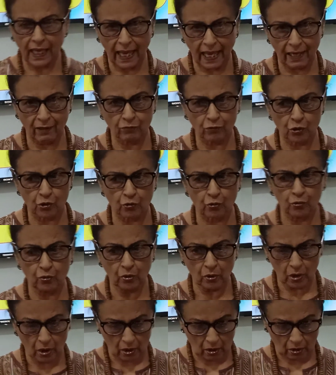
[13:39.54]
have to
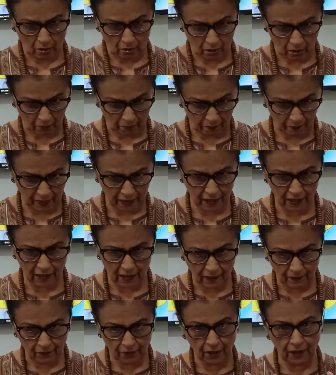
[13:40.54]
be
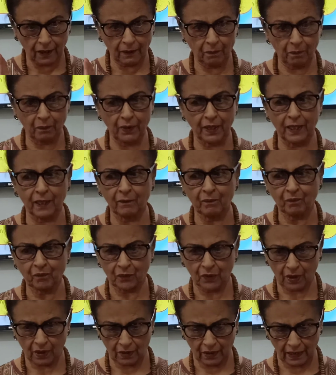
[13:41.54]
keeping
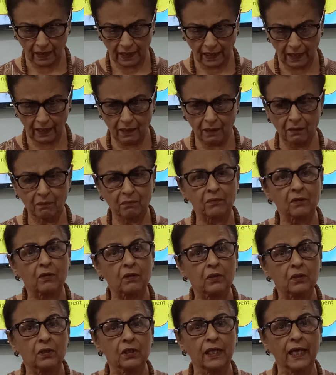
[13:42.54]

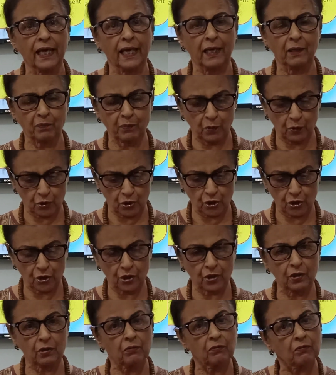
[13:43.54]
their
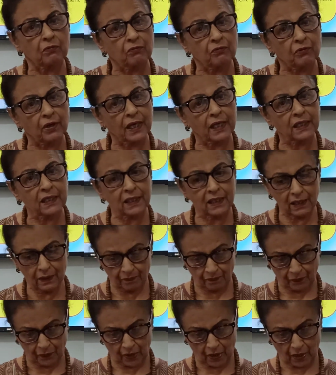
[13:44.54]
position very
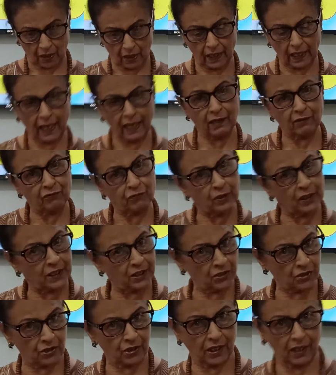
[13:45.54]
carefully
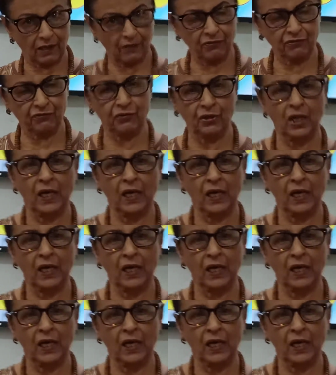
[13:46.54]
safe